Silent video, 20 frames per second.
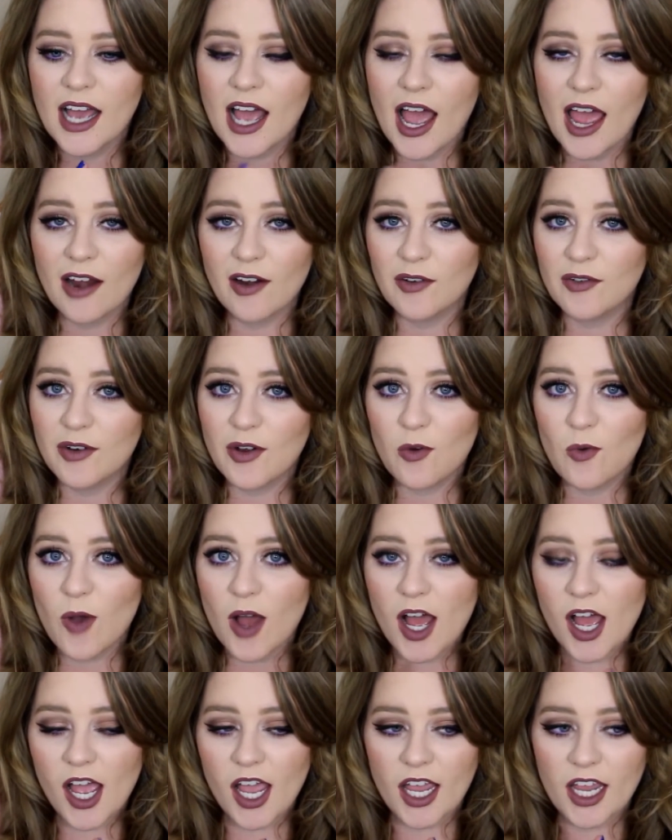I don't know
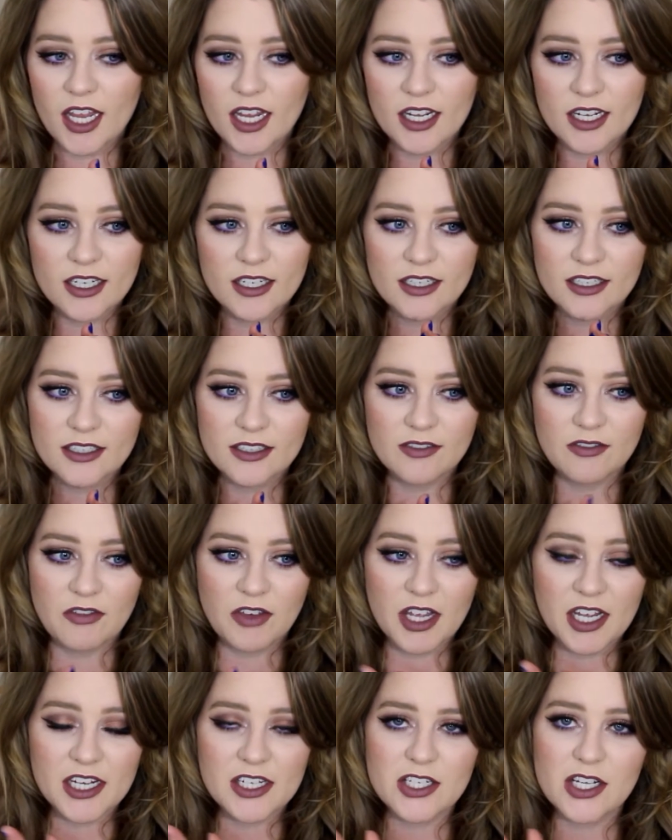why,
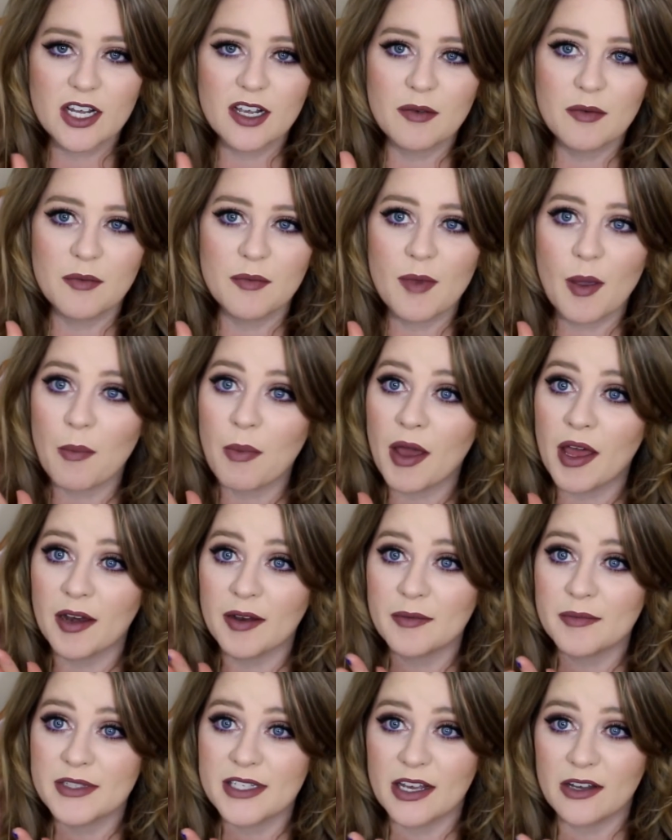Viet took upon
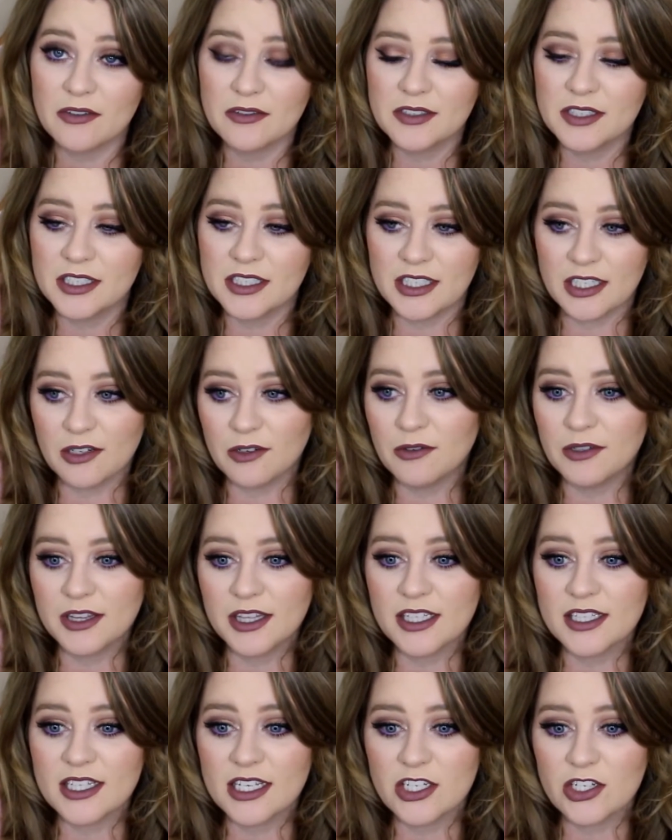himself to deal with
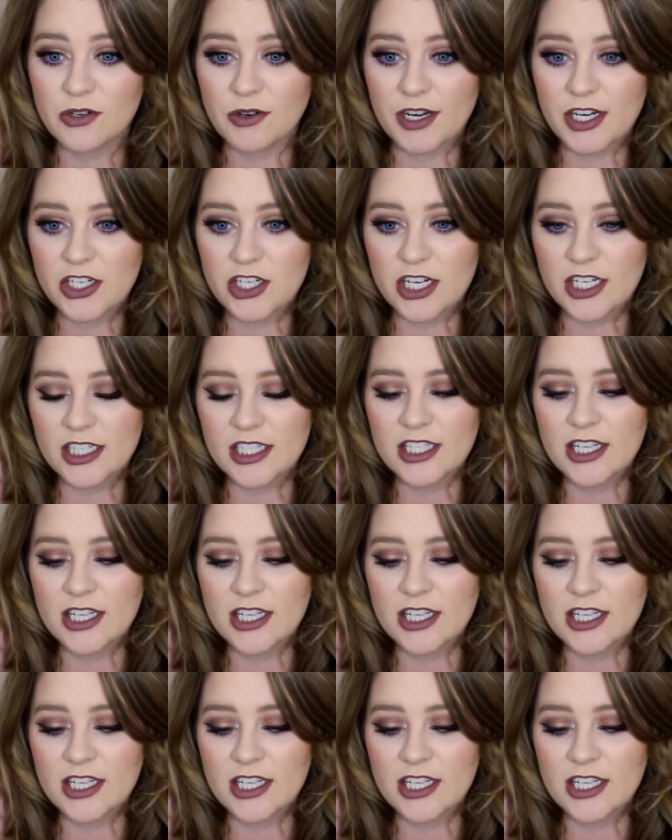the situation.